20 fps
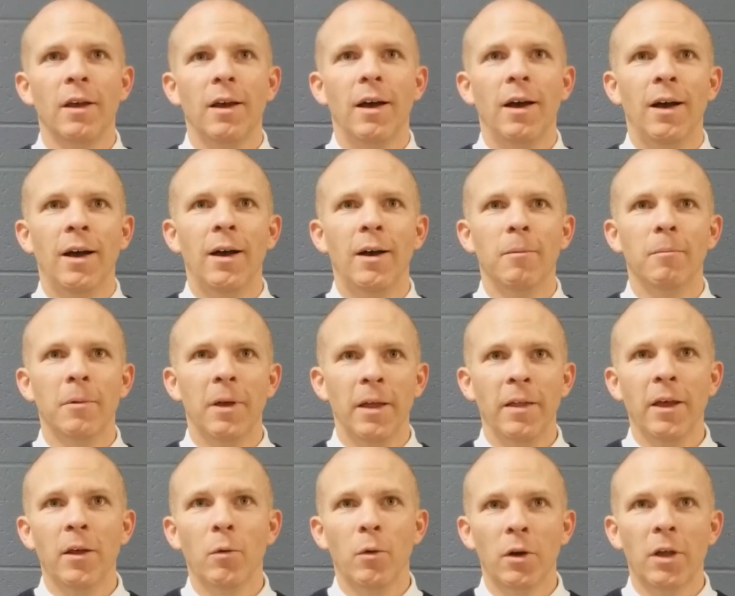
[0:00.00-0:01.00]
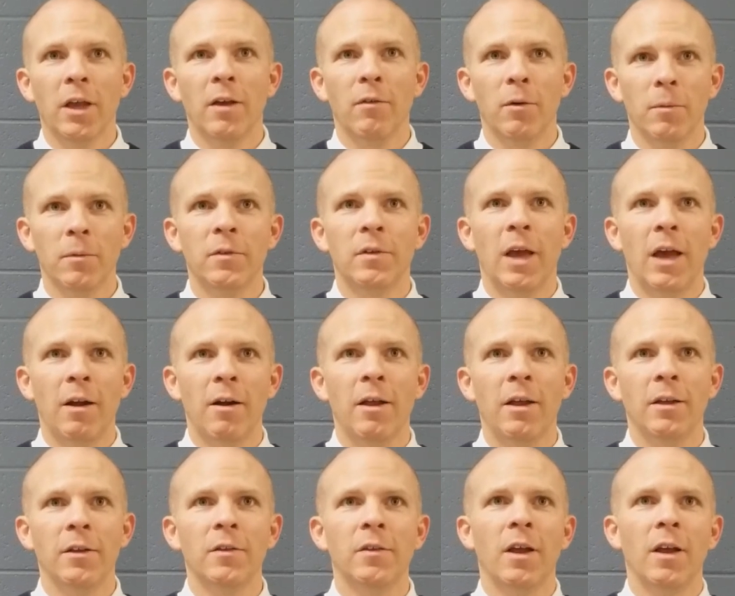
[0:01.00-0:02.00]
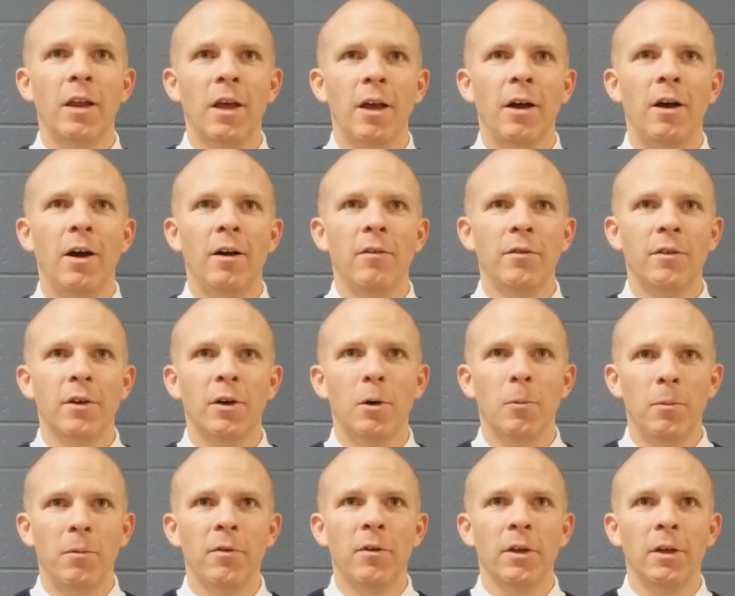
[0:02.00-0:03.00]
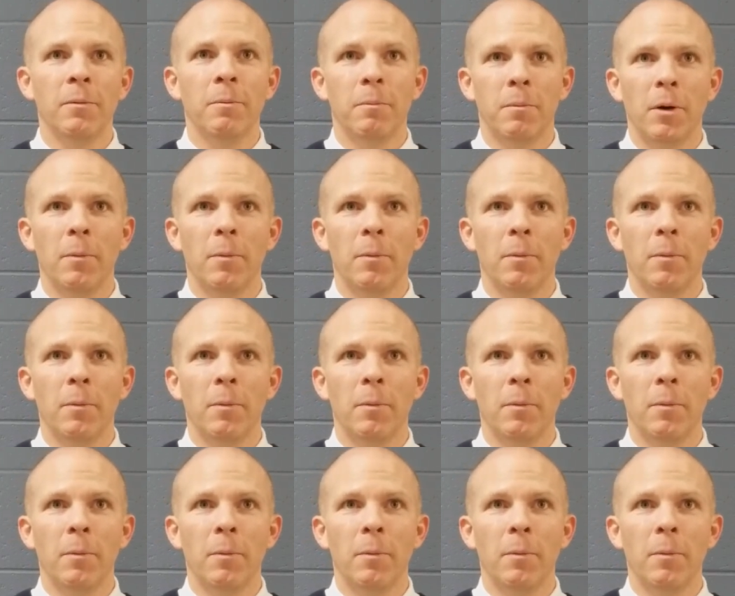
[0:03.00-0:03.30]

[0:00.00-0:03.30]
and then we'll give them Saturday and Sunday off to hopefully